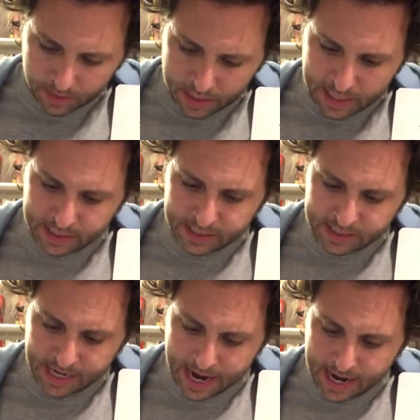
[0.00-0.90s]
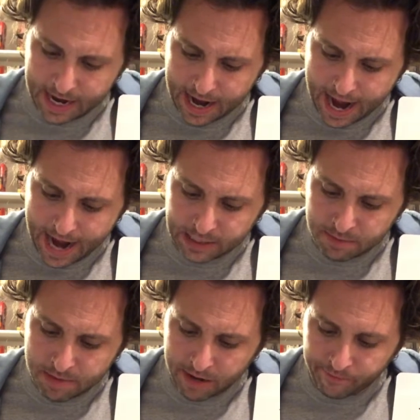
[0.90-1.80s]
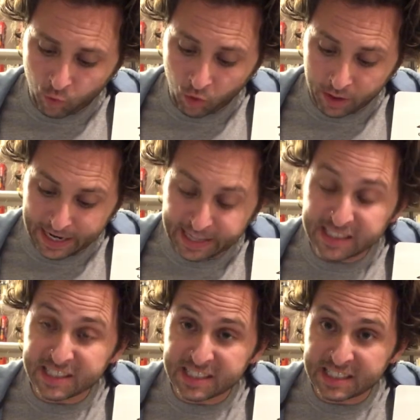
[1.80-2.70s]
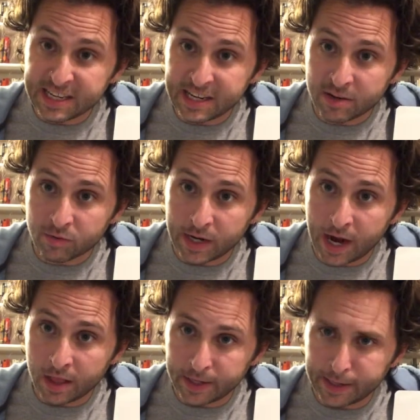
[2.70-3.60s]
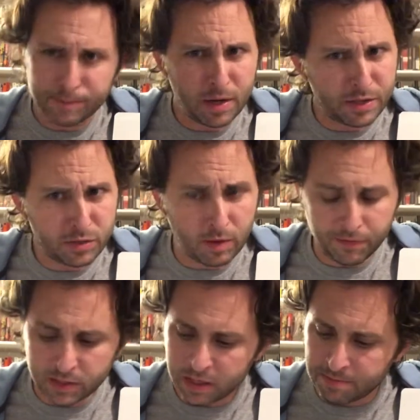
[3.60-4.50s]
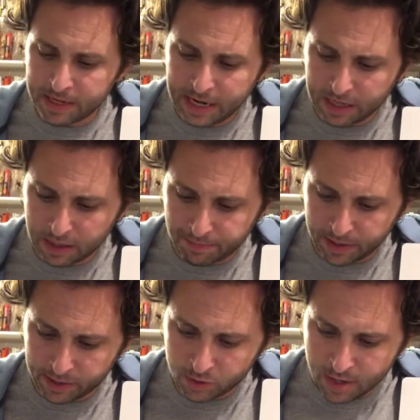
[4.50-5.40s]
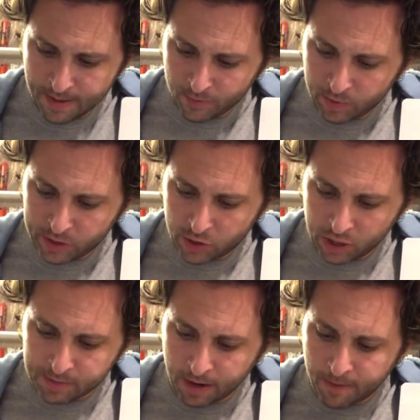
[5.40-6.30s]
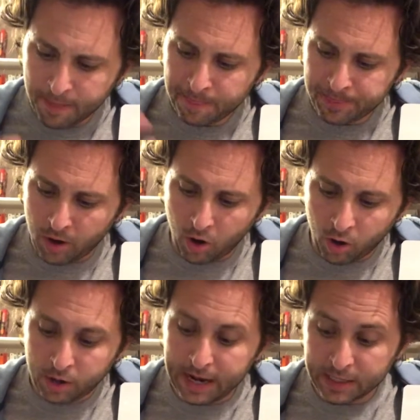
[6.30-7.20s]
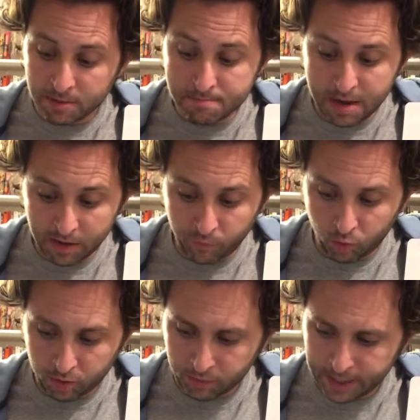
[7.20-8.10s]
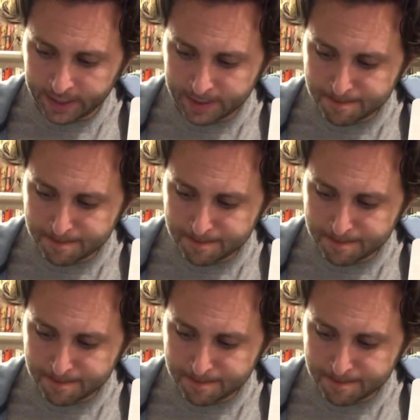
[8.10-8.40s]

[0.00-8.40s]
is to say, as a metaphor, it's a stinking reality. Now, this is a reference to the beginning of the piece when he talks about the art as a metaphor, right?